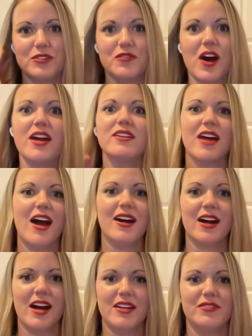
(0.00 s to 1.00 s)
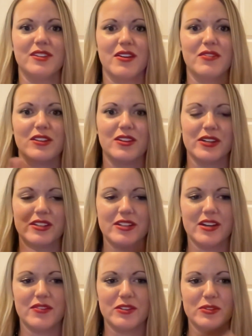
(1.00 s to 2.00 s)
find that kind of level of
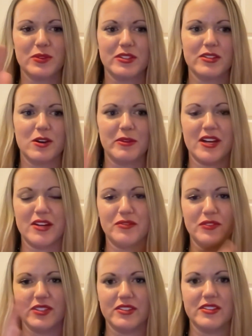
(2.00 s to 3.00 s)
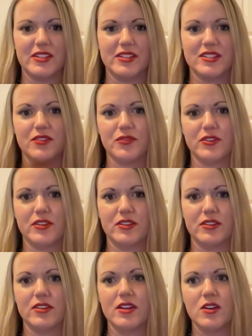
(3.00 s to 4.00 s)
a of a Swiss Army knife is is different
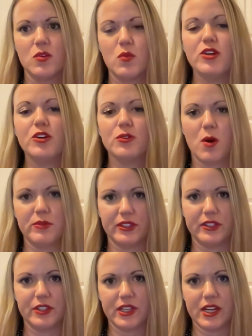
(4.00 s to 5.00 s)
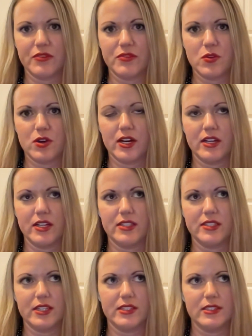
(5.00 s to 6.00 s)
than what you're normally looking for in a
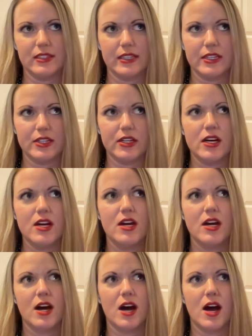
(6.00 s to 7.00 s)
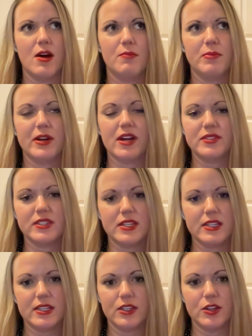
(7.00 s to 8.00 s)
sales leader. Um, but I've
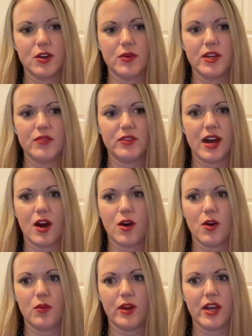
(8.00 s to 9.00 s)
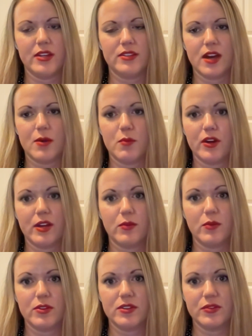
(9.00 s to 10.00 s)
seen it, you know, even now as I'm
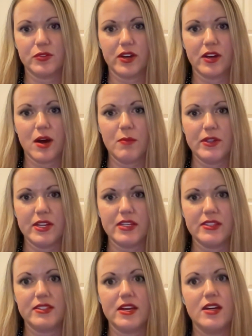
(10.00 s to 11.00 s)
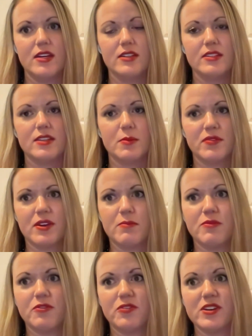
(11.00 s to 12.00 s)
working with different companies, some of
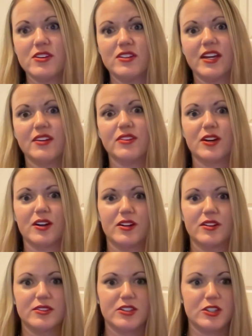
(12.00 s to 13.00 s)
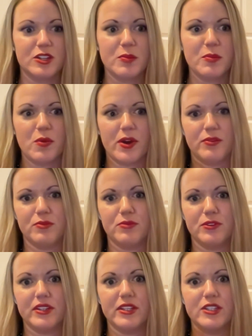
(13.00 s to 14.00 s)
them feel like they're, to your point,
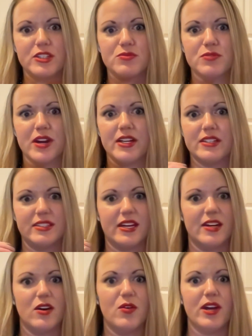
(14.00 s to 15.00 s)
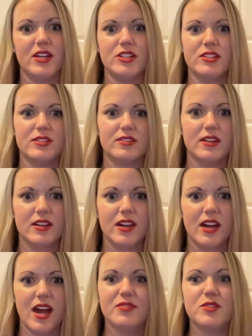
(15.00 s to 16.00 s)
really just ready to say, okay, just
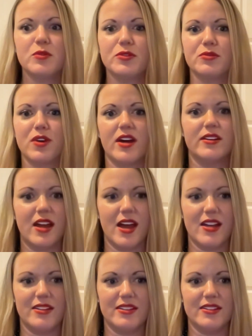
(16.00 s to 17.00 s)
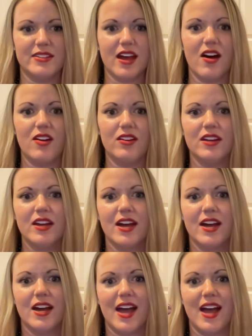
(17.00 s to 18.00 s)
have someone run and sell.
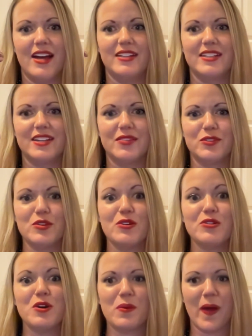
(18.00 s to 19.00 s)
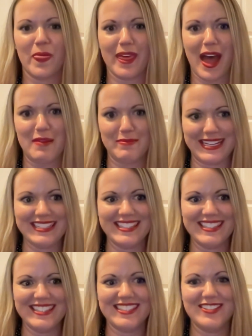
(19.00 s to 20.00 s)
And if you don't know what that
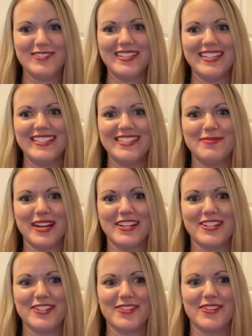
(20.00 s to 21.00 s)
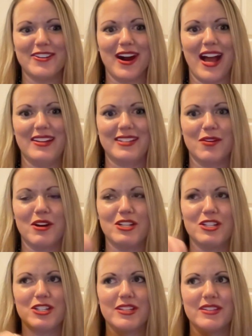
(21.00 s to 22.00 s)
means, you need to make sure that you're asking
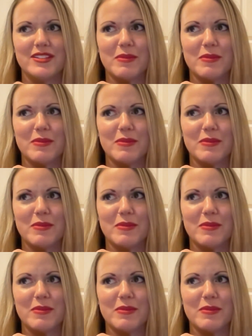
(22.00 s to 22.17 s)
questions